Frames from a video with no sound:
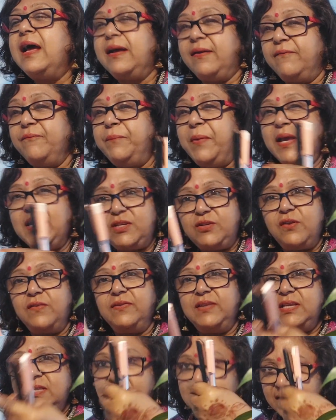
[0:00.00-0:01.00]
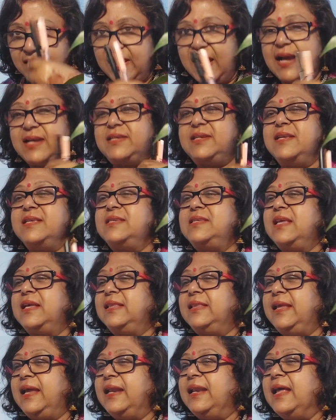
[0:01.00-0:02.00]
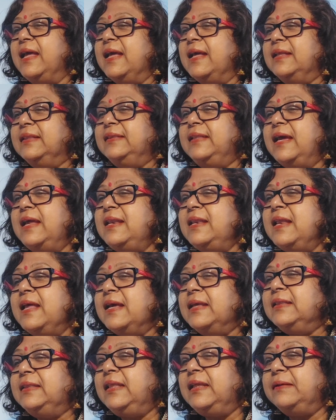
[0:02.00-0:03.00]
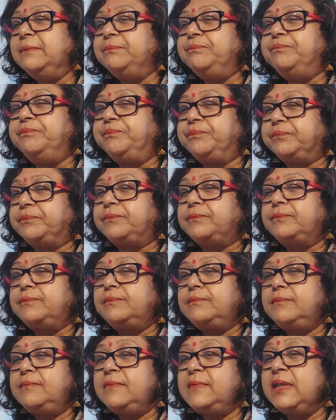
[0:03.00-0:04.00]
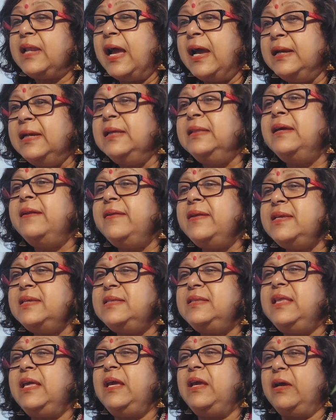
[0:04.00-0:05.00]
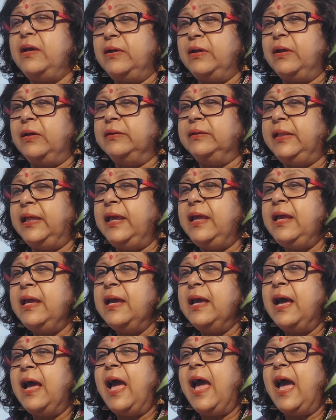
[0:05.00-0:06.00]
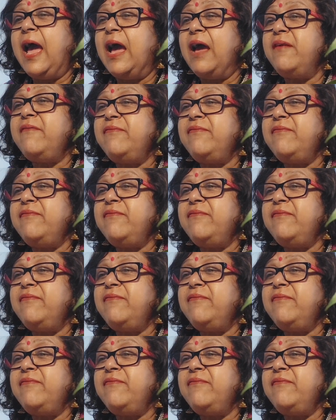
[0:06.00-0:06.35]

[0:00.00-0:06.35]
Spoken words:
based on this, the reactions are there. Then the another is they have